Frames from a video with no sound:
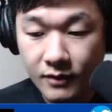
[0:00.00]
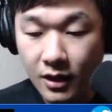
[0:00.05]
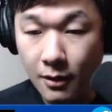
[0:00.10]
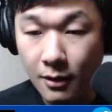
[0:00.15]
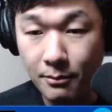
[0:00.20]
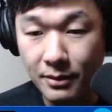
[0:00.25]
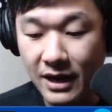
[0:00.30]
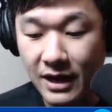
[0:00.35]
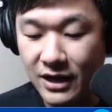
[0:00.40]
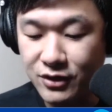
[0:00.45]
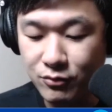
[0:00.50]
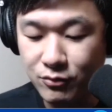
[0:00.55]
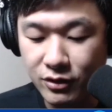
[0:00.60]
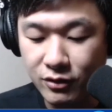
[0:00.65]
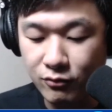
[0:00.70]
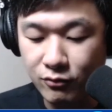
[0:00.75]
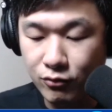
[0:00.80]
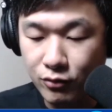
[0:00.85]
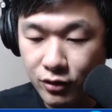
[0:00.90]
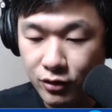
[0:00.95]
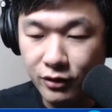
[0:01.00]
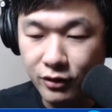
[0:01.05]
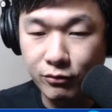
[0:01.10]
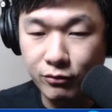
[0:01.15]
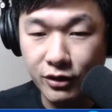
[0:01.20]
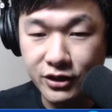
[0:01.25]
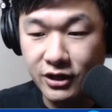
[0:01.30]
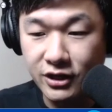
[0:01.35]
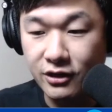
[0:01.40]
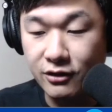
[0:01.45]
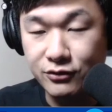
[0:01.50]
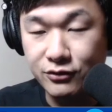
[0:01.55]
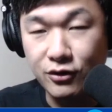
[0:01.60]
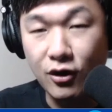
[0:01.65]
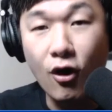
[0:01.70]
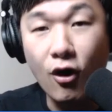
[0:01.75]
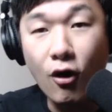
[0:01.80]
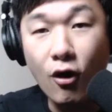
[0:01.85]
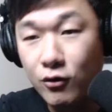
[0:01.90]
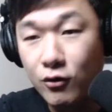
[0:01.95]
But yeah, I just wanted a really quick shout out to
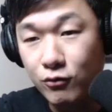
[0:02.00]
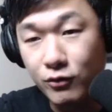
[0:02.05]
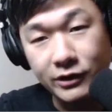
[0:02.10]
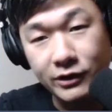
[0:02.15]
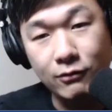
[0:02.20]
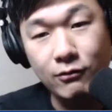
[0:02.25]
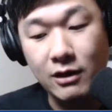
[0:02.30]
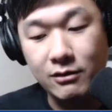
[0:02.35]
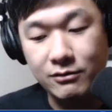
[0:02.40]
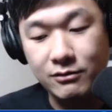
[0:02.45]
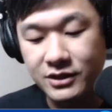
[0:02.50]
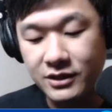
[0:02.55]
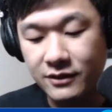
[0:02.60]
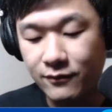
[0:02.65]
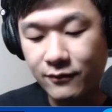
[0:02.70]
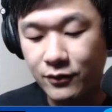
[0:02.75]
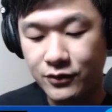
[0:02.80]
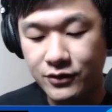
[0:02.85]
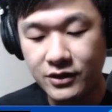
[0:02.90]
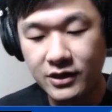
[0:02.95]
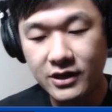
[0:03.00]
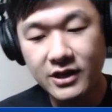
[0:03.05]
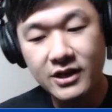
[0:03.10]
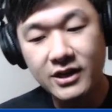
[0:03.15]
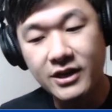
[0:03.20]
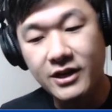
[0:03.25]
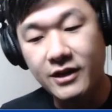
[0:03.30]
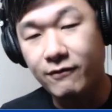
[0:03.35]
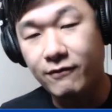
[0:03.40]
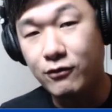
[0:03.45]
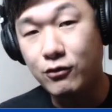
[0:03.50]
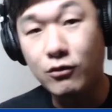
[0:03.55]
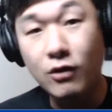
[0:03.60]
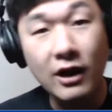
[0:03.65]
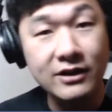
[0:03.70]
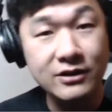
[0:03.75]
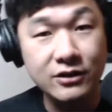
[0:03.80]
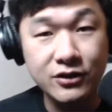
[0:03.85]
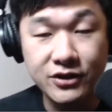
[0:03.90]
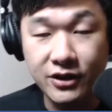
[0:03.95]
all the rookie wide receivers. If you
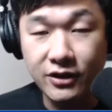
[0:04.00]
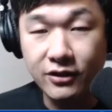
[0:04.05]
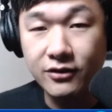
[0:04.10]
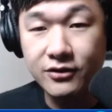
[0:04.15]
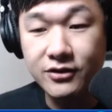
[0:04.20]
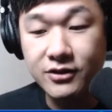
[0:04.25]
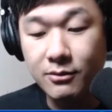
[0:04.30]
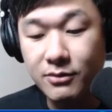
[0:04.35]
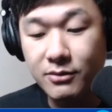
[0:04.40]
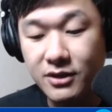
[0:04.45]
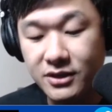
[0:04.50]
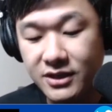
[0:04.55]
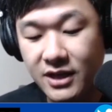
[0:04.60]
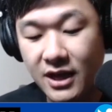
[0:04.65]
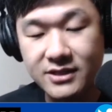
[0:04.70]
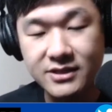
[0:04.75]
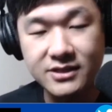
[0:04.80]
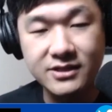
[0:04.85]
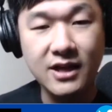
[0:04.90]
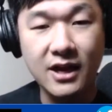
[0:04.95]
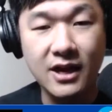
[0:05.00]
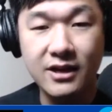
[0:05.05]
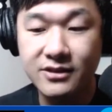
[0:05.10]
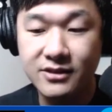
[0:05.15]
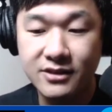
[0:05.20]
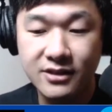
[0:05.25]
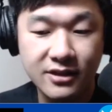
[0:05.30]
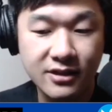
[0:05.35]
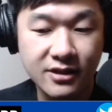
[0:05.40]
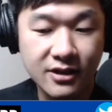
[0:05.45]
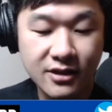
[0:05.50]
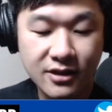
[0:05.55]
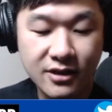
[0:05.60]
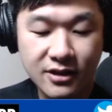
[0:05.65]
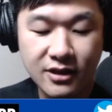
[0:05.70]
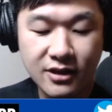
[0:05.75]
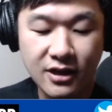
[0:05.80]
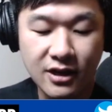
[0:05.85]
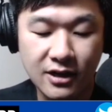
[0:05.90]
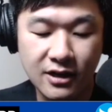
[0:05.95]
guys are sitting on some of these guys in Dynasty,
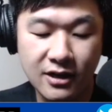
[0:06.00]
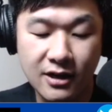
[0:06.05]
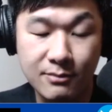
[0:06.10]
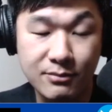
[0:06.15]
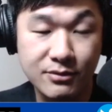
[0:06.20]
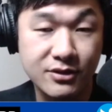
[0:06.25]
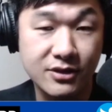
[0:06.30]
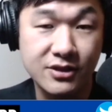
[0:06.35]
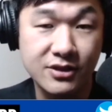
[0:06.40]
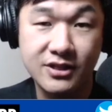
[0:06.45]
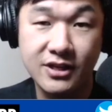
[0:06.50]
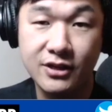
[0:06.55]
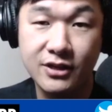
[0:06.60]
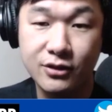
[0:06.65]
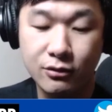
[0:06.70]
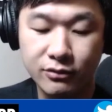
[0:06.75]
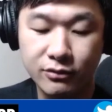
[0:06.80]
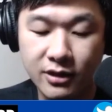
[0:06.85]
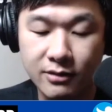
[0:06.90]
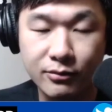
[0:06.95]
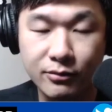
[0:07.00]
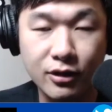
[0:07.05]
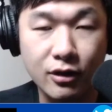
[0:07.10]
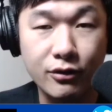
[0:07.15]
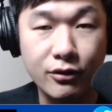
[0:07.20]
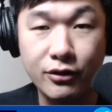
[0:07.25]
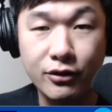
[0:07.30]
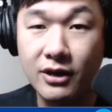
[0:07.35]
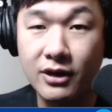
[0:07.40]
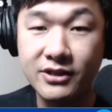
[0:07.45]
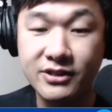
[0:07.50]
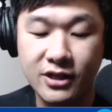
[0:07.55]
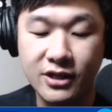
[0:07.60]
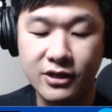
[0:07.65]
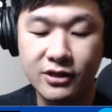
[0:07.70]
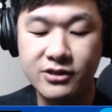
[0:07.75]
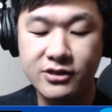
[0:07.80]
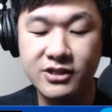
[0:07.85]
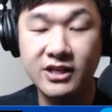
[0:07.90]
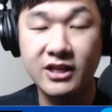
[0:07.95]
I'm just gonna say don't let them go. I said
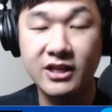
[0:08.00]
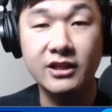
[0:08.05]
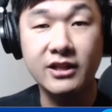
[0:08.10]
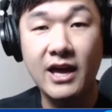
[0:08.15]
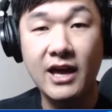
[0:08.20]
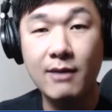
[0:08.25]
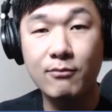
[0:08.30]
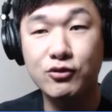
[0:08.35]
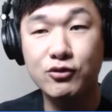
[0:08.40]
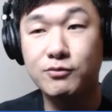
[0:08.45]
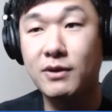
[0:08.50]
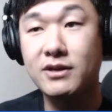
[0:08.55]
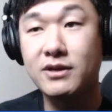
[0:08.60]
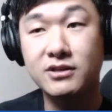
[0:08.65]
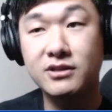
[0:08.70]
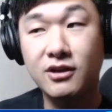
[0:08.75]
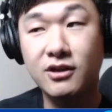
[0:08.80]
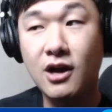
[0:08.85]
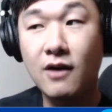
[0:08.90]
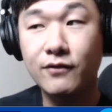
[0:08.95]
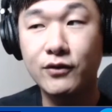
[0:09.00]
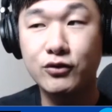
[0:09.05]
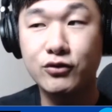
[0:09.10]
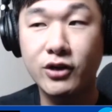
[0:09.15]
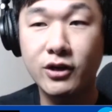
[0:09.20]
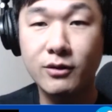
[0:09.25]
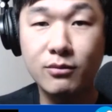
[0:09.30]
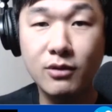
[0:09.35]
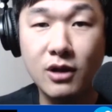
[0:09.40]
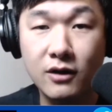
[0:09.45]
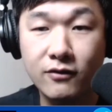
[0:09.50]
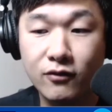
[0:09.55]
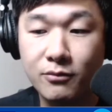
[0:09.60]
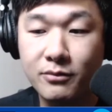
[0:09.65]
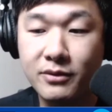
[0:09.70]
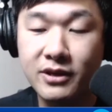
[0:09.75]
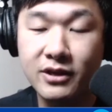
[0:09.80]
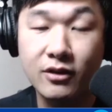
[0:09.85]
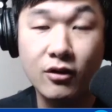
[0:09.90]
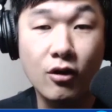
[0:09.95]
CeeDee Lamb was basically off the trade block for
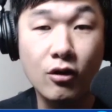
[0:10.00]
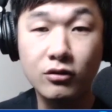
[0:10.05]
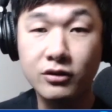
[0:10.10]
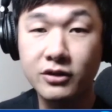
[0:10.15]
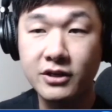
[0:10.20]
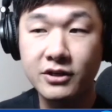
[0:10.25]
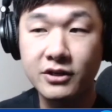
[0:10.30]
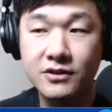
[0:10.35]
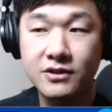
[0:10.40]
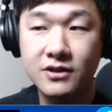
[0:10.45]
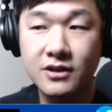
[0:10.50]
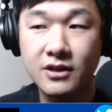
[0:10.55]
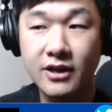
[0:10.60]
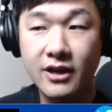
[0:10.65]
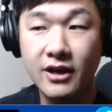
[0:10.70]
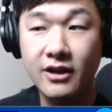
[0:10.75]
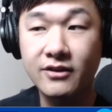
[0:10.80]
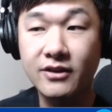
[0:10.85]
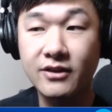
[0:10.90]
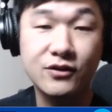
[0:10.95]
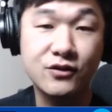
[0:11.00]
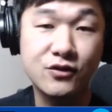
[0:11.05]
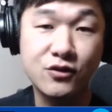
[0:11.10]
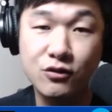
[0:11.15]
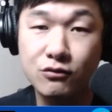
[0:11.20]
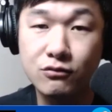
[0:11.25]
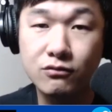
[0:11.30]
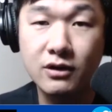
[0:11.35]
me in all leagues, and that's true.